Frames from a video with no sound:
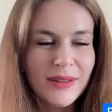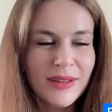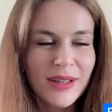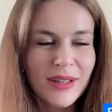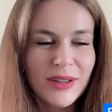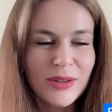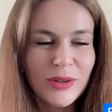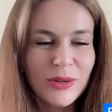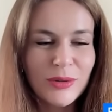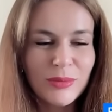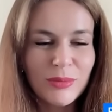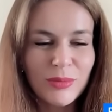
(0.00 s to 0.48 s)

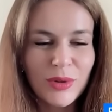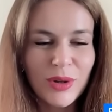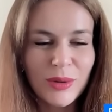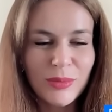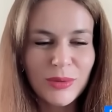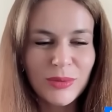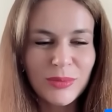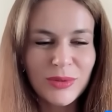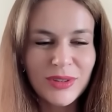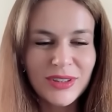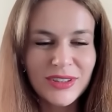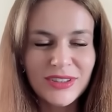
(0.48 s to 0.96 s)
And you've
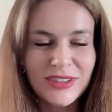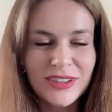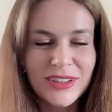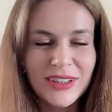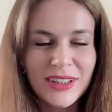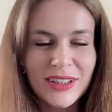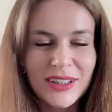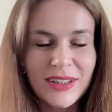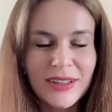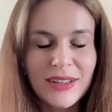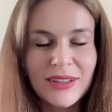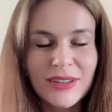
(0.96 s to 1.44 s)
probably
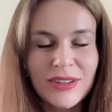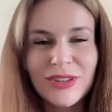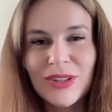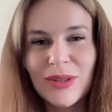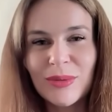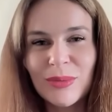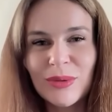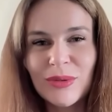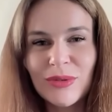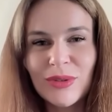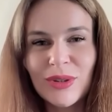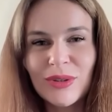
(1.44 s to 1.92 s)
seen in
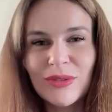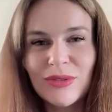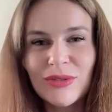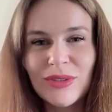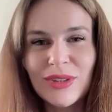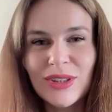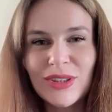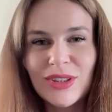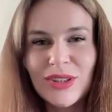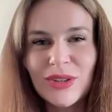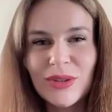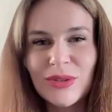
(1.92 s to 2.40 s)
some of our
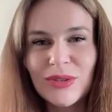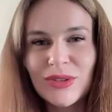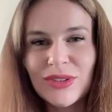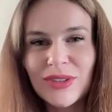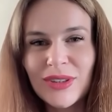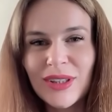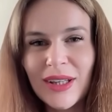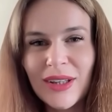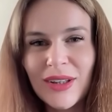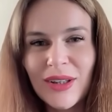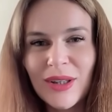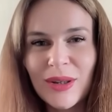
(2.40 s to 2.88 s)
videos
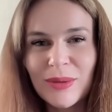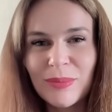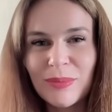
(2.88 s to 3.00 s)
that our